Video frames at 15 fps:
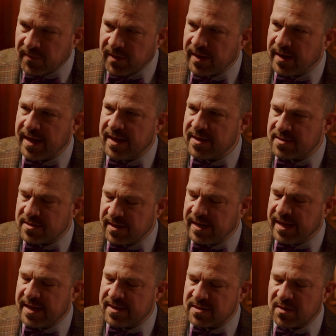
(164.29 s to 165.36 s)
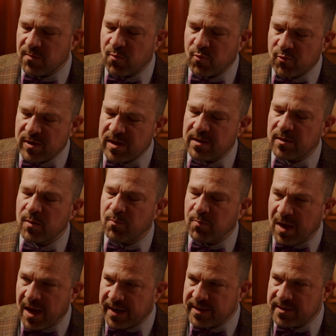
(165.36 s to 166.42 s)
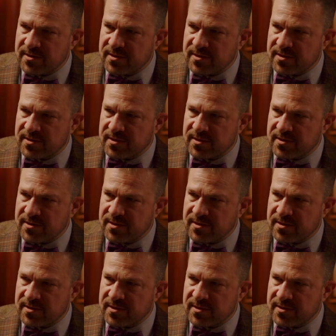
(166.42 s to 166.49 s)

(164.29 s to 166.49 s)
It has some real body